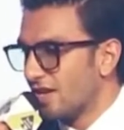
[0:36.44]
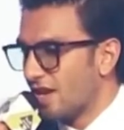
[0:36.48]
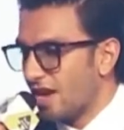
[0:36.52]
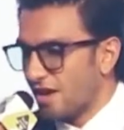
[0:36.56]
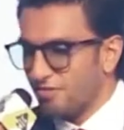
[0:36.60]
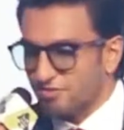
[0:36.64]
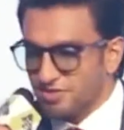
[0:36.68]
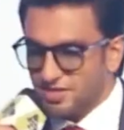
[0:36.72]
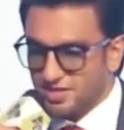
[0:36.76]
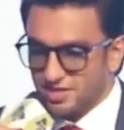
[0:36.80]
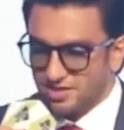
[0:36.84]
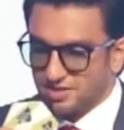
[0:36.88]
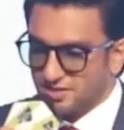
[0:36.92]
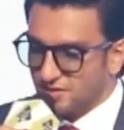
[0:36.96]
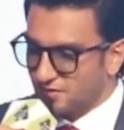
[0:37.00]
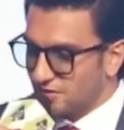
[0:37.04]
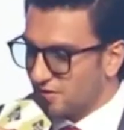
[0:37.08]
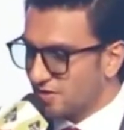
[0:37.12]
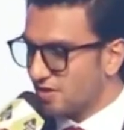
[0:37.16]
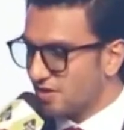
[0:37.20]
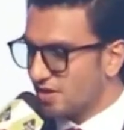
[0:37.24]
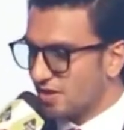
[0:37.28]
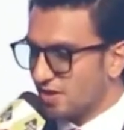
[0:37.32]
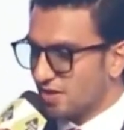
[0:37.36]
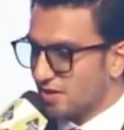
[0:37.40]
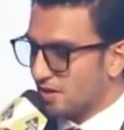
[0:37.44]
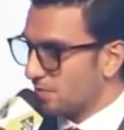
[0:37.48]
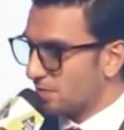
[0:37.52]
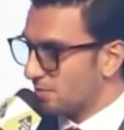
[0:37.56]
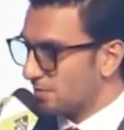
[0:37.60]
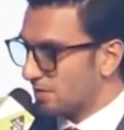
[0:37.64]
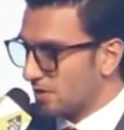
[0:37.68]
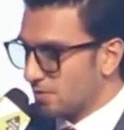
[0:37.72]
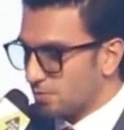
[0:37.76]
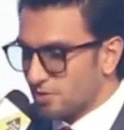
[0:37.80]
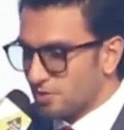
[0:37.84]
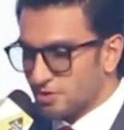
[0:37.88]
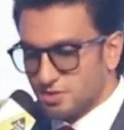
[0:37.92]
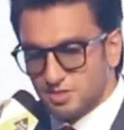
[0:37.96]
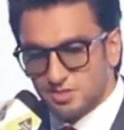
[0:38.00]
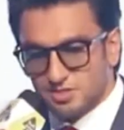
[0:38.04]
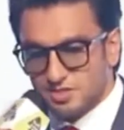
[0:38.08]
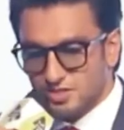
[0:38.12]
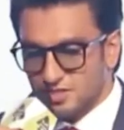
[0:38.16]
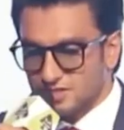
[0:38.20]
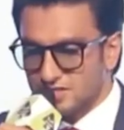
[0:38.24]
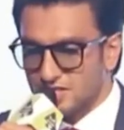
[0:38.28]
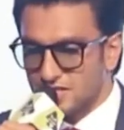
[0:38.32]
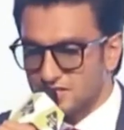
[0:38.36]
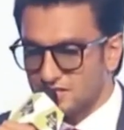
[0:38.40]
everything, the critical acclaim, the commercial
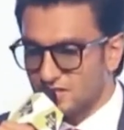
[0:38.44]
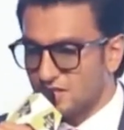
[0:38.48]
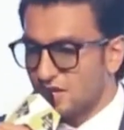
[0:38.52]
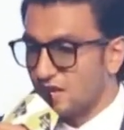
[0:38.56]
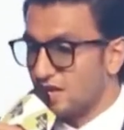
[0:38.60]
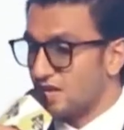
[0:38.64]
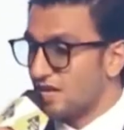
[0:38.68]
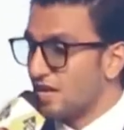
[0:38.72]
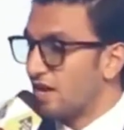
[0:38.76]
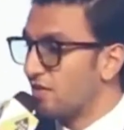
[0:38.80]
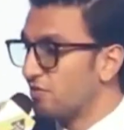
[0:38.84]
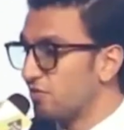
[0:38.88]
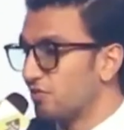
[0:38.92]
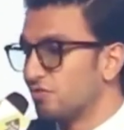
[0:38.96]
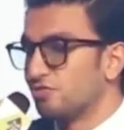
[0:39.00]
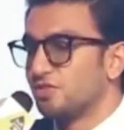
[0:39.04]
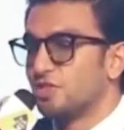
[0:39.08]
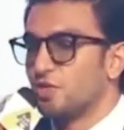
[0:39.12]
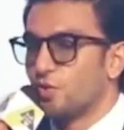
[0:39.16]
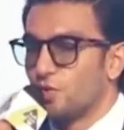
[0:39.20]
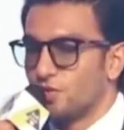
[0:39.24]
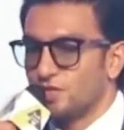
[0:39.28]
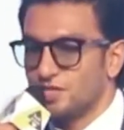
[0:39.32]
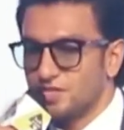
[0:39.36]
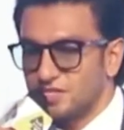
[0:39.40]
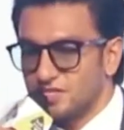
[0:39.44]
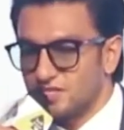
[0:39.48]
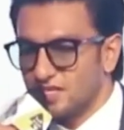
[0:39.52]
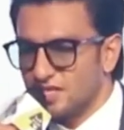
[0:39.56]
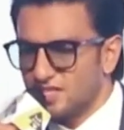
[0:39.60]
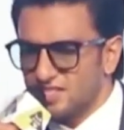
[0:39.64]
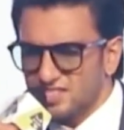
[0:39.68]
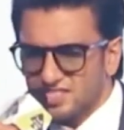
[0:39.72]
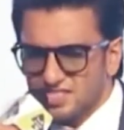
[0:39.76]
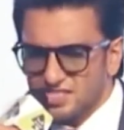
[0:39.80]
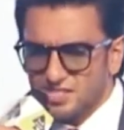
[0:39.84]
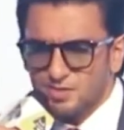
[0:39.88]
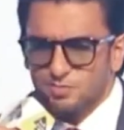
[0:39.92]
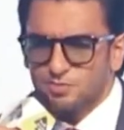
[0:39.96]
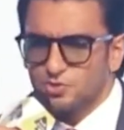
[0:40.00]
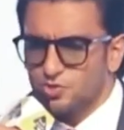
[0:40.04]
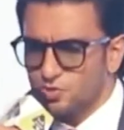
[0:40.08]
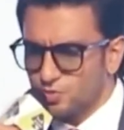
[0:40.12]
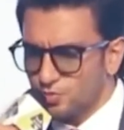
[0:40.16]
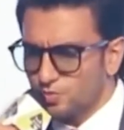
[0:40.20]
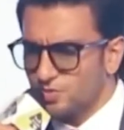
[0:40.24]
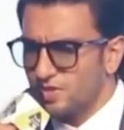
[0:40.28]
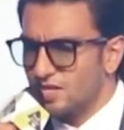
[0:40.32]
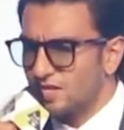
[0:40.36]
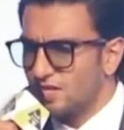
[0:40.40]
success, the love of the audience. And it seems
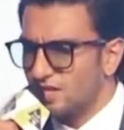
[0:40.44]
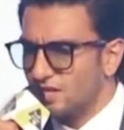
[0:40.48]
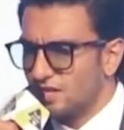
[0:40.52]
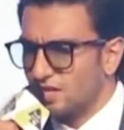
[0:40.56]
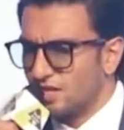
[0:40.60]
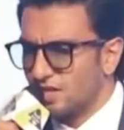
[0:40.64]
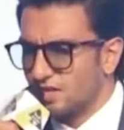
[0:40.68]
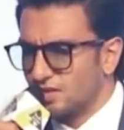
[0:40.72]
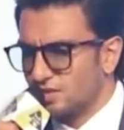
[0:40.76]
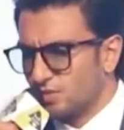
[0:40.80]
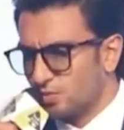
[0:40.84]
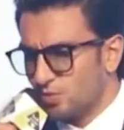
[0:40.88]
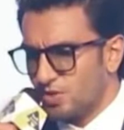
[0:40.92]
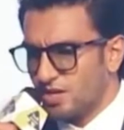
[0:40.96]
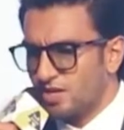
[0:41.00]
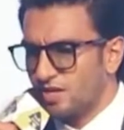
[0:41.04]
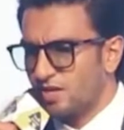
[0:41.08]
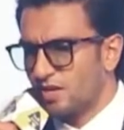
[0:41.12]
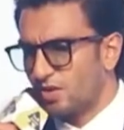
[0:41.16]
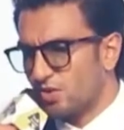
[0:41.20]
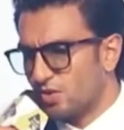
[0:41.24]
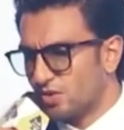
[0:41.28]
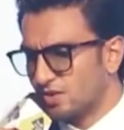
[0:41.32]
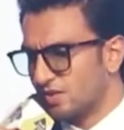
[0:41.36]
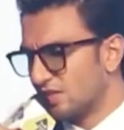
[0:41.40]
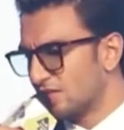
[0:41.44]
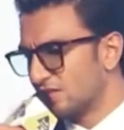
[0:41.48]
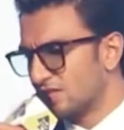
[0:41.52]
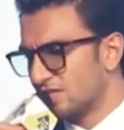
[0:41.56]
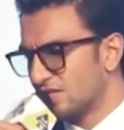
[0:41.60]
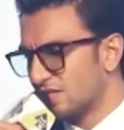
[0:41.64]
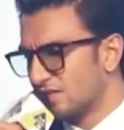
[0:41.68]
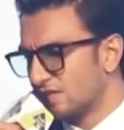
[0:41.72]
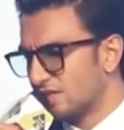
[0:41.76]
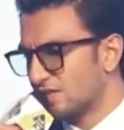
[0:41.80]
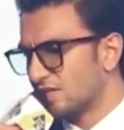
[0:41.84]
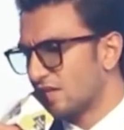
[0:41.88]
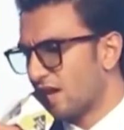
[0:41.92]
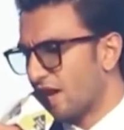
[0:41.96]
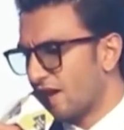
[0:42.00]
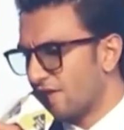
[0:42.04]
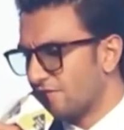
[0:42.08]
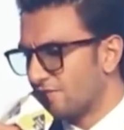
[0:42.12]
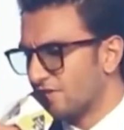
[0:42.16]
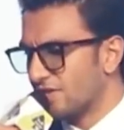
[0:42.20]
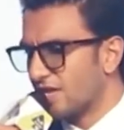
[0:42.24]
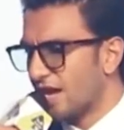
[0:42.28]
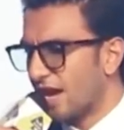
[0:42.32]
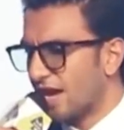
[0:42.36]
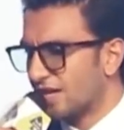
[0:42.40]
to me, the way audiences
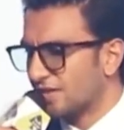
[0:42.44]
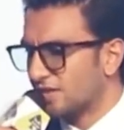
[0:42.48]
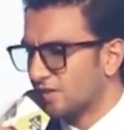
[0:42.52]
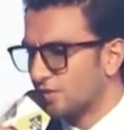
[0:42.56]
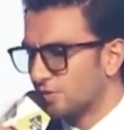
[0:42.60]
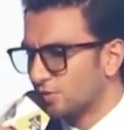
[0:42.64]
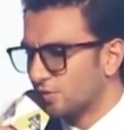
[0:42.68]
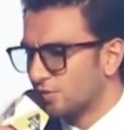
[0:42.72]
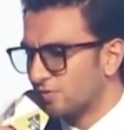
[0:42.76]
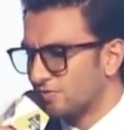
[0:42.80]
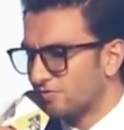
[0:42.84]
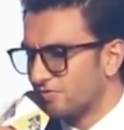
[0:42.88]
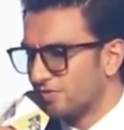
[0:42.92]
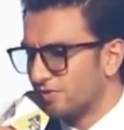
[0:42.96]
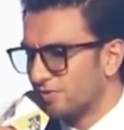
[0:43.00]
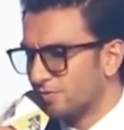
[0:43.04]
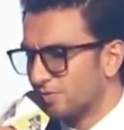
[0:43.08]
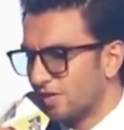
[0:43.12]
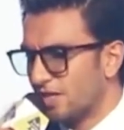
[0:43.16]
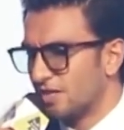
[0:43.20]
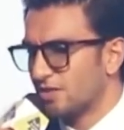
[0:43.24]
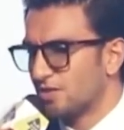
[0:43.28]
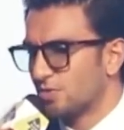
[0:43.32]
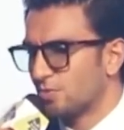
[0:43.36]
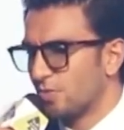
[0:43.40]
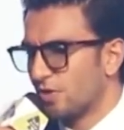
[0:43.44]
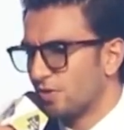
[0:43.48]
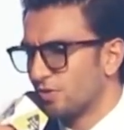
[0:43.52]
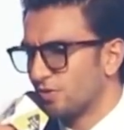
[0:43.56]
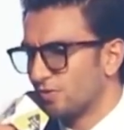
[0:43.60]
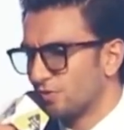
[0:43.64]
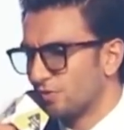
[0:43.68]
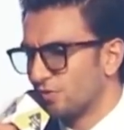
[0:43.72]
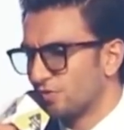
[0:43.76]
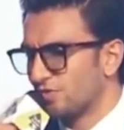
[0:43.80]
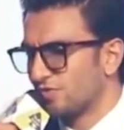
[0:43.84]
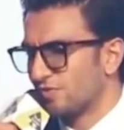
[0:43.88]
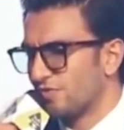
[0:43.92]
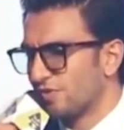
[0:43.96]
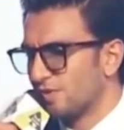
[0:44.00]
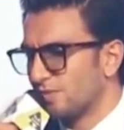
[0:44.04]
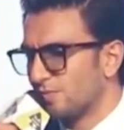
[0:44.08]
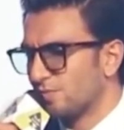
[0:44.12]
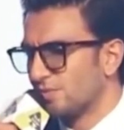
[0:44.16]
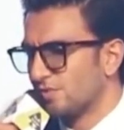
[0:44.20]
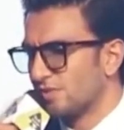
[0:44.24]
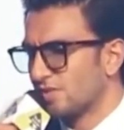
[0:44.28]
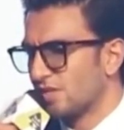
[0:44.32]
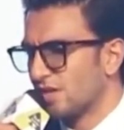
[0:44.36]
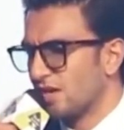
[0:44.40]
have reacted to the film, that it's one of those
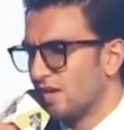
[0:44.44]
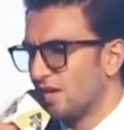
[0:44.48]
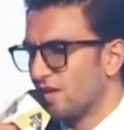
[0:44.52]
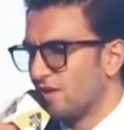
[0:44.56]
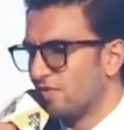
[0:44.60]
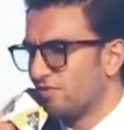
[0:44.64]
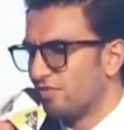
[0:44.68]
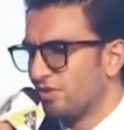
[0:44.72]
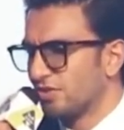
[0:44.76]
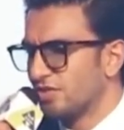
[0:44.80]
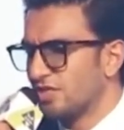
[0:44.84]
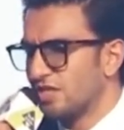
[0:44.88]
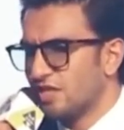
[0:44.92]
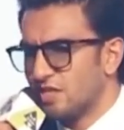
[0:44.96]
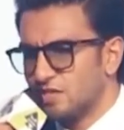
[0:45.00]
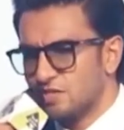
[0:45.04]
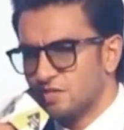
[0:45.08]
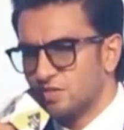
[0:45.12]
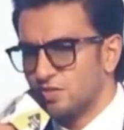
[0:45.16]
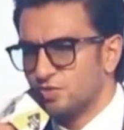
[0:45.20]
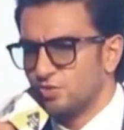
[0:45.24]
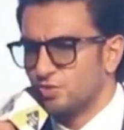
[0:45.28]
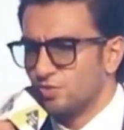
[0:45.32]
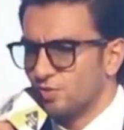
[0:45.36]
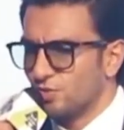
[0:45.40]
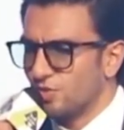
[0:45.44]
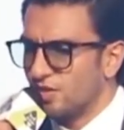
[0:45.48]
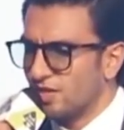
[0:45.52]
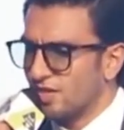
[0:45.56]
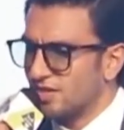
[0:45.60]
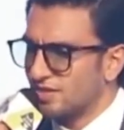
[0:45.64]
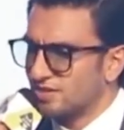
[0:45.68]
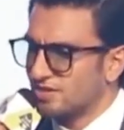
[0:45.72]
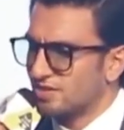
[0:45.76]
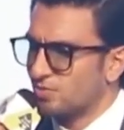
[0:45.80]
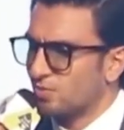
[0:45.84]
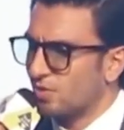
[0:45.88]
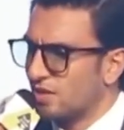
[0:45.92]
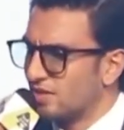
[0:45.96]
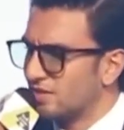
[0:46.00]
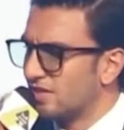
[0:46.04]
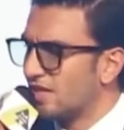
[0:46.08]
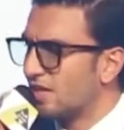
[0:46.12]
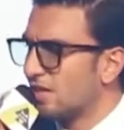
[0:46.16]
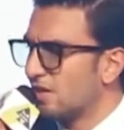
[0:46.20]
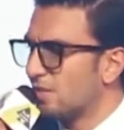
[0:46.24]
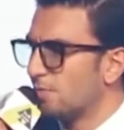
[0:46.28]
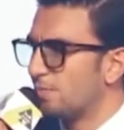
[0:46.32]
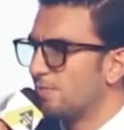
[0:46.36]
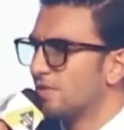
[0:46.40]
films for the ages, you know. It's one
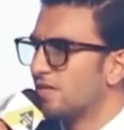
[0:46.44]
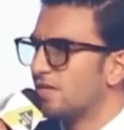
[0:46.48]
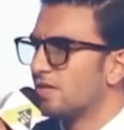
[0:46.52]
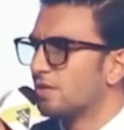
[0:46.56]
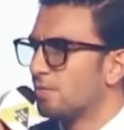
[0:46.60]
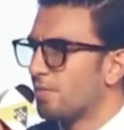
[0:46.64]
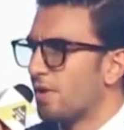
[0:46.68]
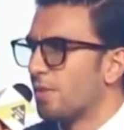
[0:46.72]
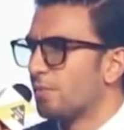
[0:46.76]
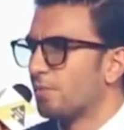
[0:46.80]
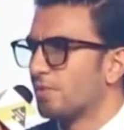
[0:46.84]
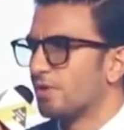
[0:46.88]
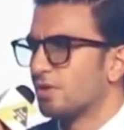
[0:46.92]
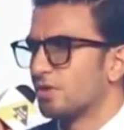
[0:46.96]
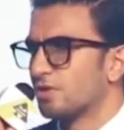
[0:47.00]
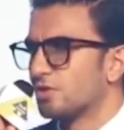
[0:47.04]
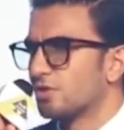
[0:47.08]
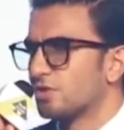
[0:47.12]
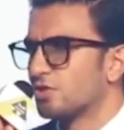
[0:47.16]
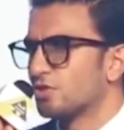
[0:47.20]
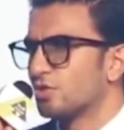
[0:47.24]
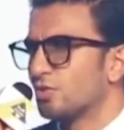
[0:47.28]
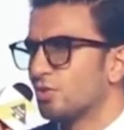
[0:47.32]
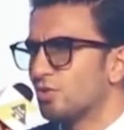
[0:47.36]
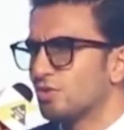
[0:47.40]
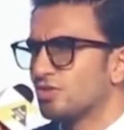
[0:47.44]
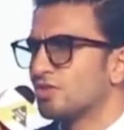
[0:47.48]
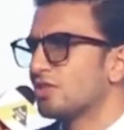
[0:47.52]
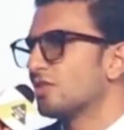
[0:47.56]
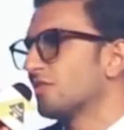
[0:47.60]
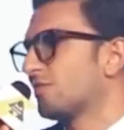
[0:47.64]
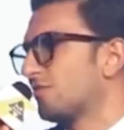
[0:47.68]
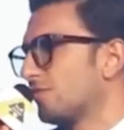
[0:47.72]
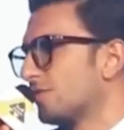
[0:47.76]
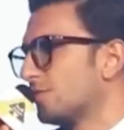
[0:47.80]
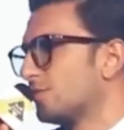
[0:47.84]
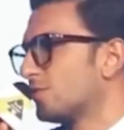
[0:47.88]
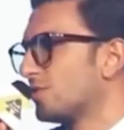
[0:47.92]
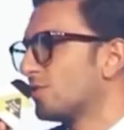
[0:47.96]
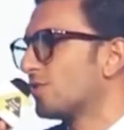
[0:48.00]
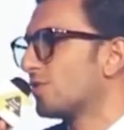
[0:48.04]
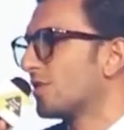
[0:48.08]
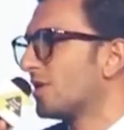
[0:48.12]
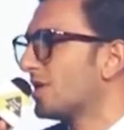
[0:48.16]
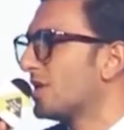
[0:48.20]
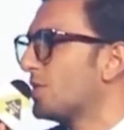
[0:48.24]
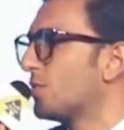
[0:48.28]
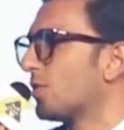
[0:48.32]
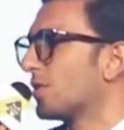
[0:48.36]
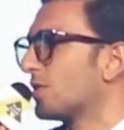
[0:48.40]
that will be remembered, because those are the films you
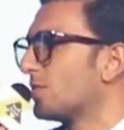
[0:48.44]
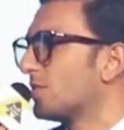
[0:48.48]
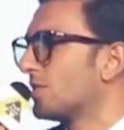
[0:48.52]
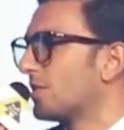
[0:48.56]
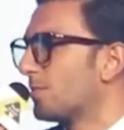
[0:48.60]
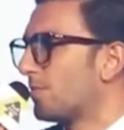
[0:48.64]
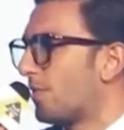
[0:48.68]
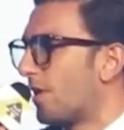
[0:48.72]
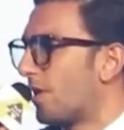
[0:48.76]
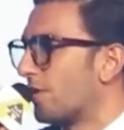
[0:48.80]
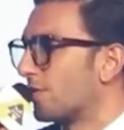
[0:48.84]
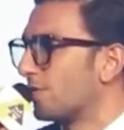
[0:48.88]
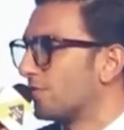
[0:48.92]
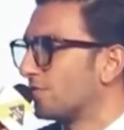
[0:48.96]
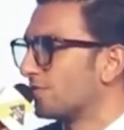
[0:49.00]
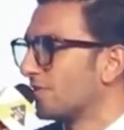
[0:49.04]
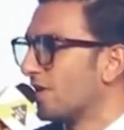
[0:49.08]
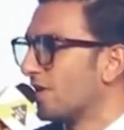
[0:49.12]
really want to be a part of.